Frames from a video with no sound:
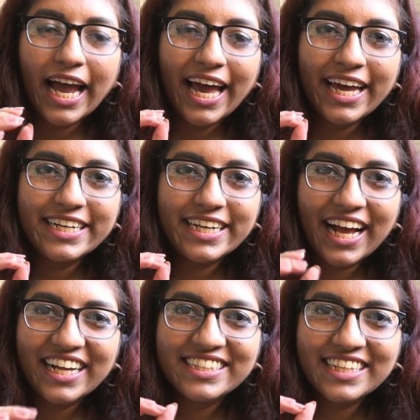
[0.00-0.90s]
and it
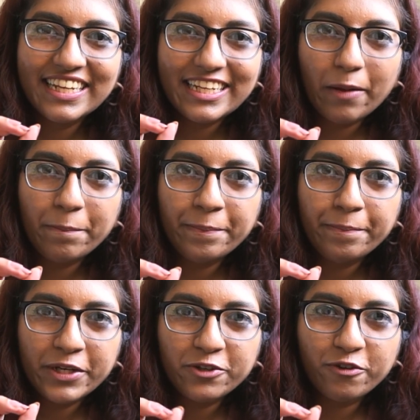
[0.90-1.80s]
has a little
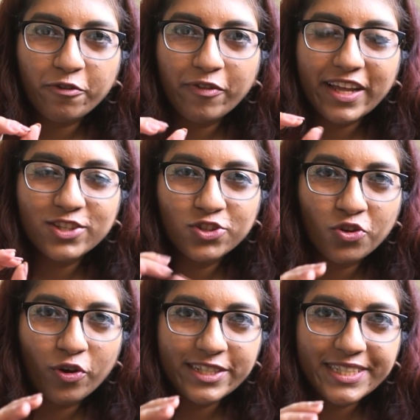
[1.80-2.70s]
bit of like
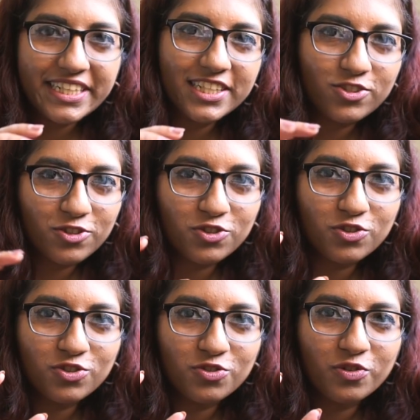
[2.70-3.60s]
saltiness
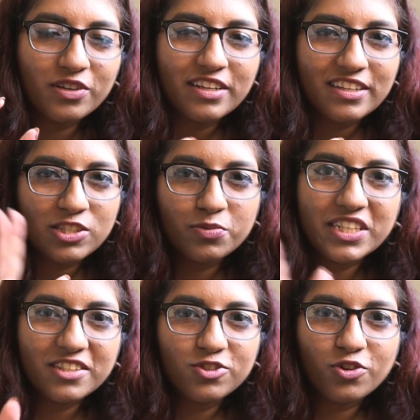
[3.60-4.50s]
also so
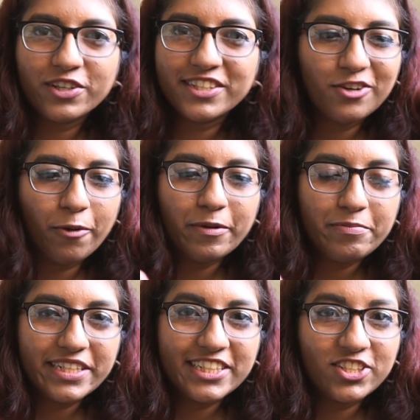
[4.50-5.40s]
sweet and salty
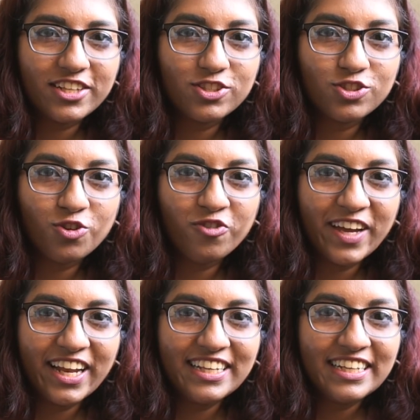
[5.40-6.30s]
complement each other so
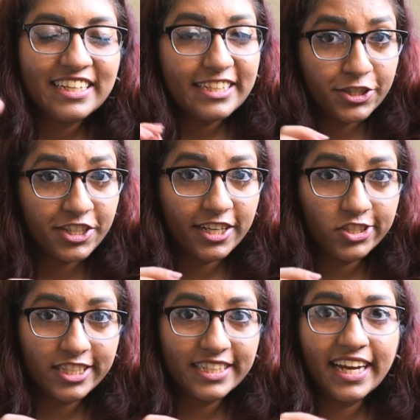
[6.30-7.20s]
well it's
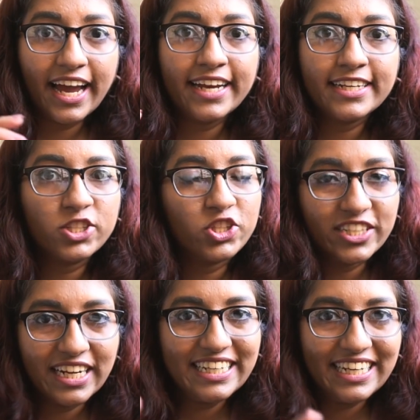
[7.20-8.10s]
crunchy and it's
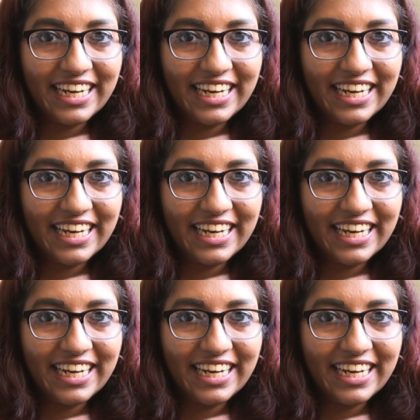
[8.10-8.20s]
really